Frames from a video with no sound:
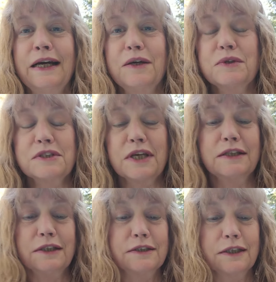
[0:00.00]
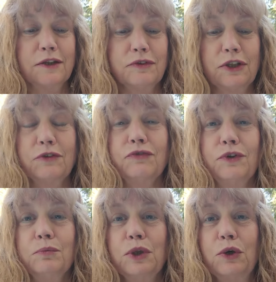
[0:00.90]
I intended to give you the
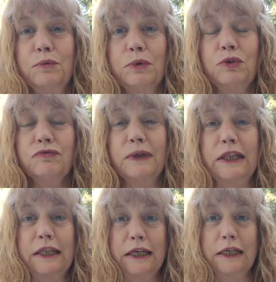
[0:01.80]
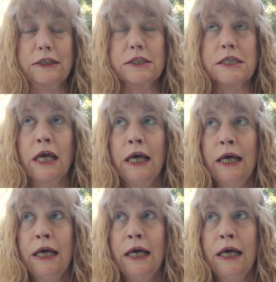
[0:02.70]
full-blown movement thing because